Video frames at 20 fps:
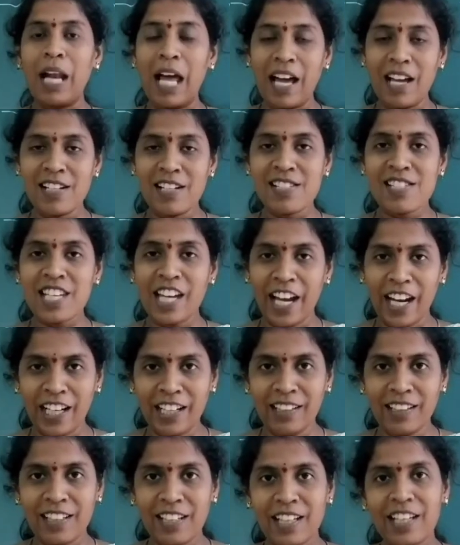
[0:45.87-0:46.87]
plants and
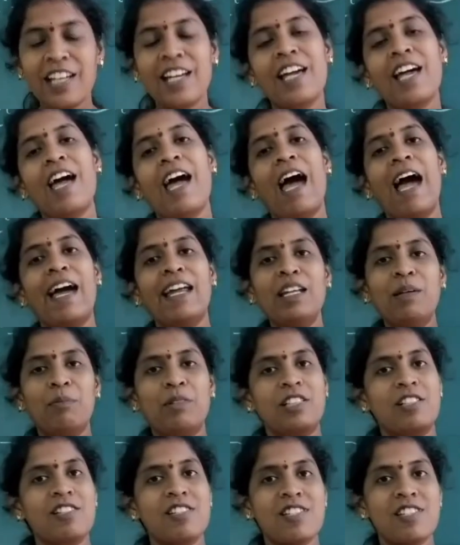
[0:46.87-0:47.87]

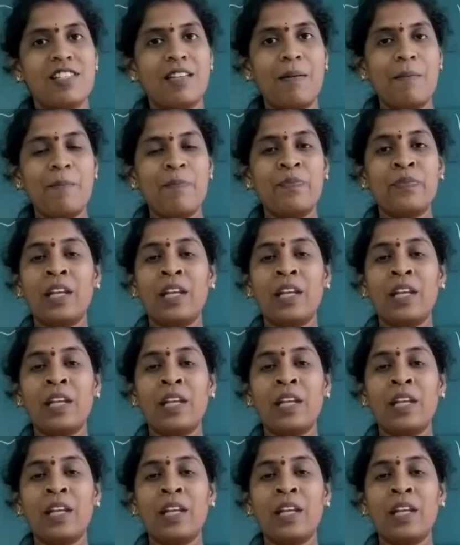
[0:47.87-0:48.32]
animals.